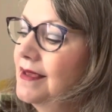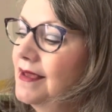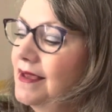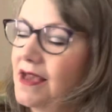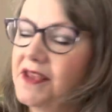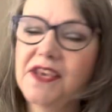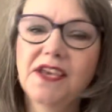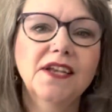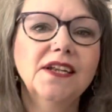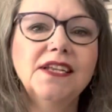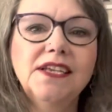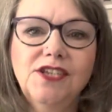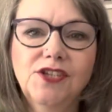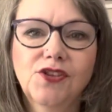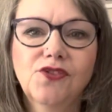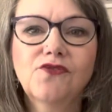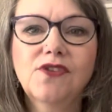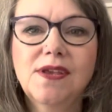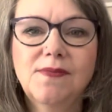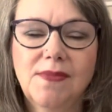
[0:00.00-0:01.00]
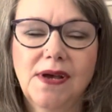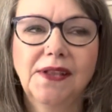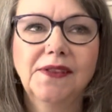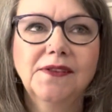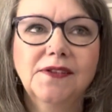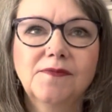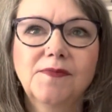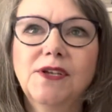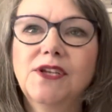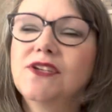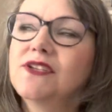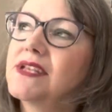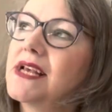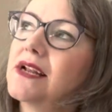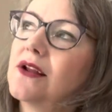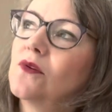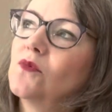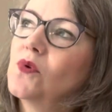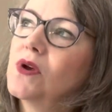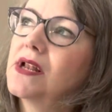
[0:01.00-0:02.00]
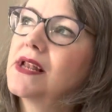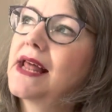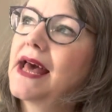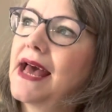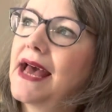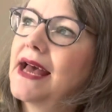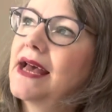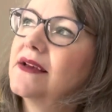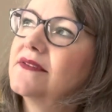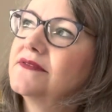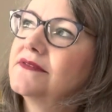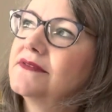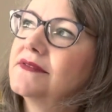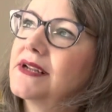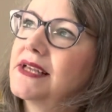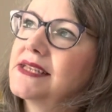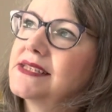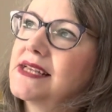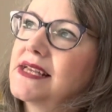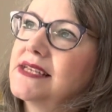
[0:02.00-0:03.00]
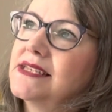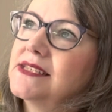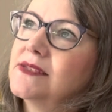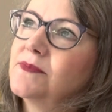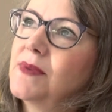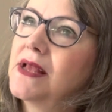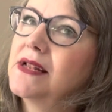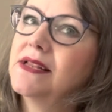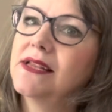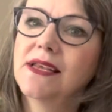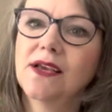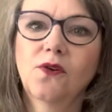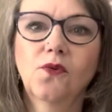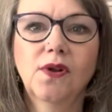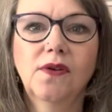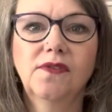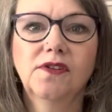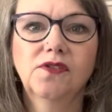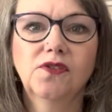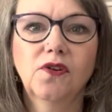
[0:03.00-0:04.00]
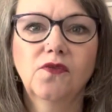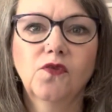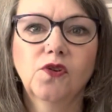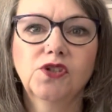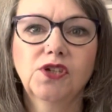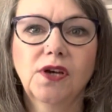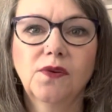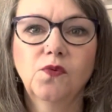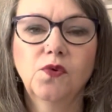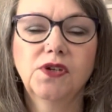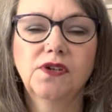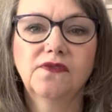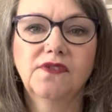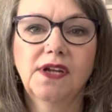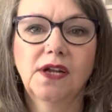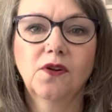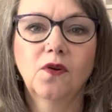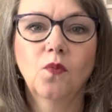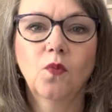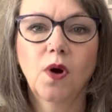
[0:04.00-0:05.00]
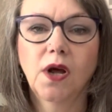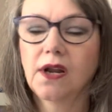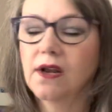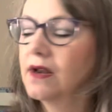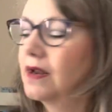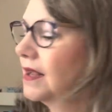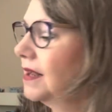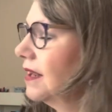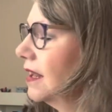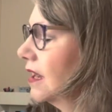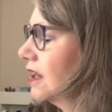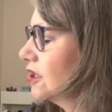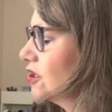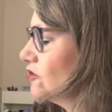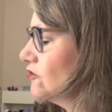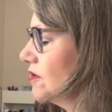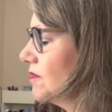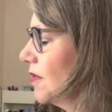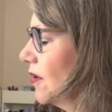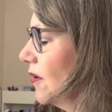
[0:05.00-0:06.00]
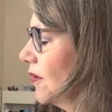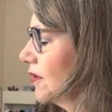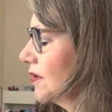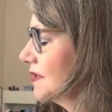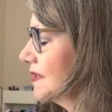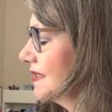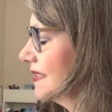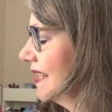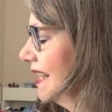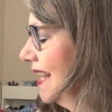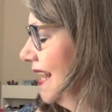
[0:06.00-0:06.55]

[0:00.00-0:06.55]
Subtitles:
I think at least 3 months, because then I will have, like I say, spent the equivalent of what I would have done on one luxury box.